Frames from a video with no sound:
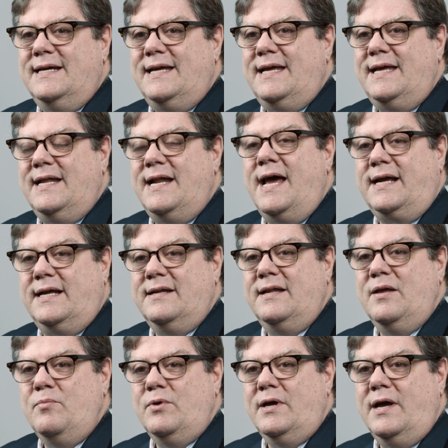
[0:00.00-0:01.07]

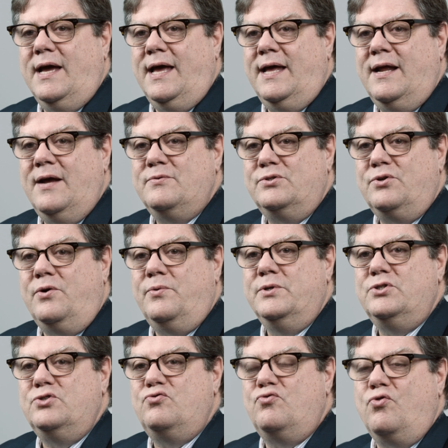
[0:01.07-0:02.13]
academia, and I was
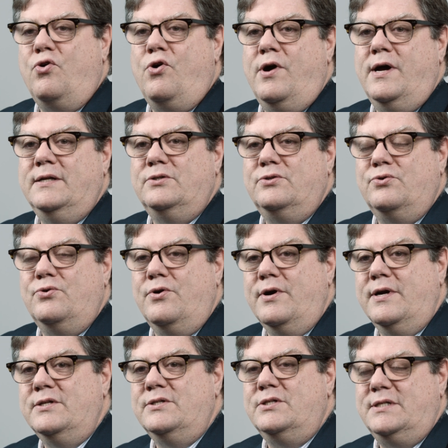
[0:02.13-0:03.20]
always drawn
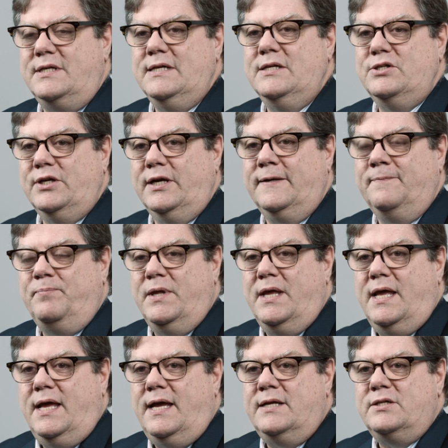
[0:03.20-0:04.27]
towards teaching.
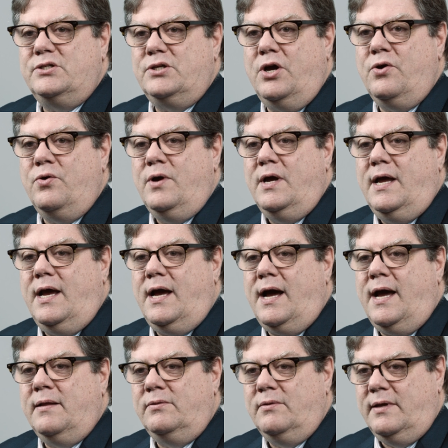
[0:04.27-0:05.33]
And so
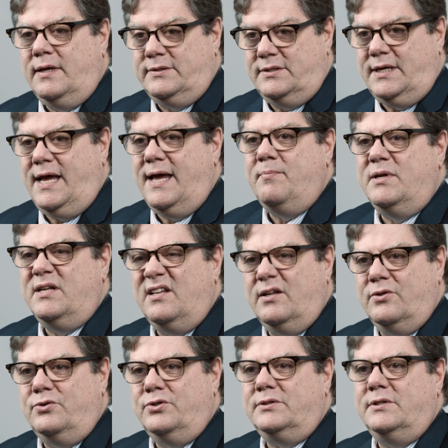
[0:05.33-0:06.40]
I examined and
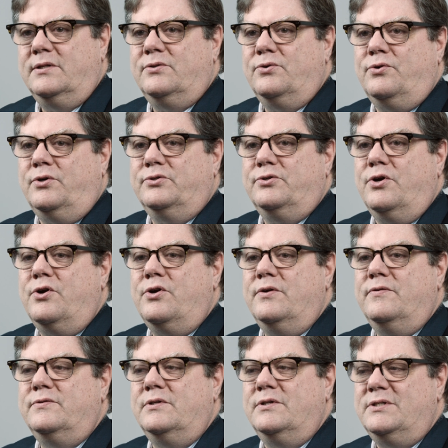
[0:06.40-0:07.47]
looked into
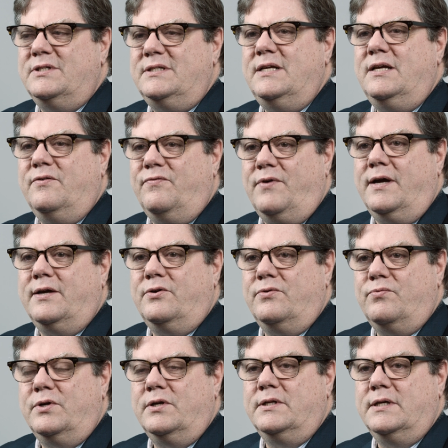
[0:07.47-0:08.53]
alternatives to see if I could
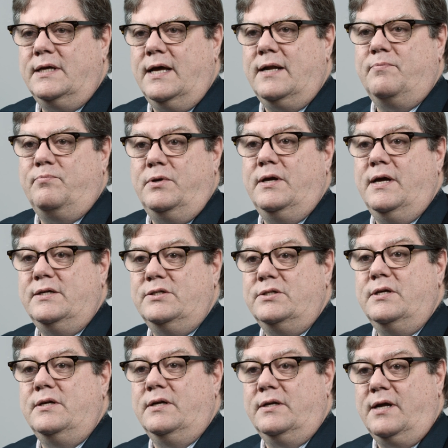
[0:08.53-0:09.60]
really get a
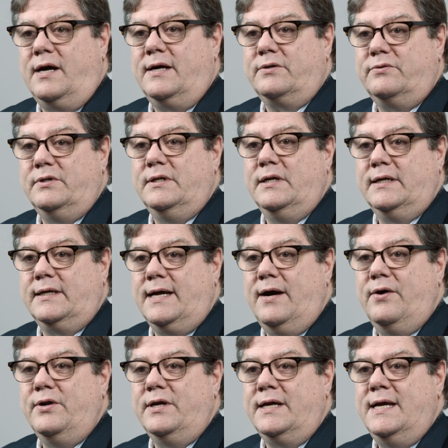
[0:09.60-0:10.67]
PhD, a doctorate in
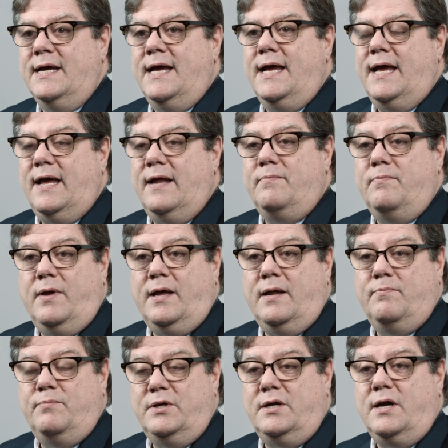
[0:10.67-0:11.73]
accounting,
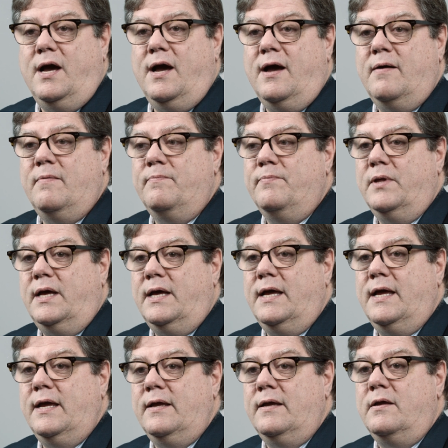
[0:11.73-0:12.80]
and become
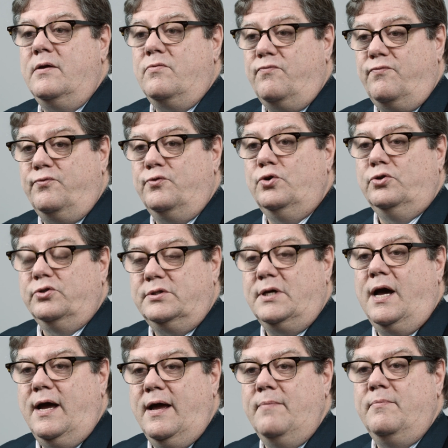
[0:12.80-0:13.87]
a
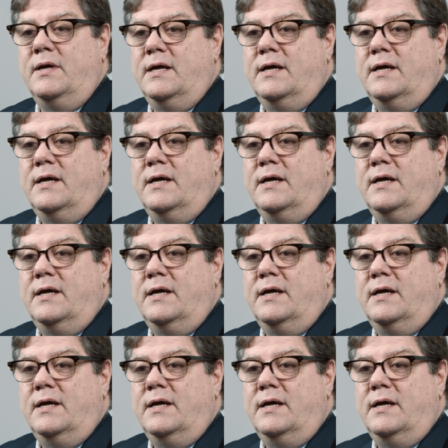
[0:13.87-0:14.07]
full-time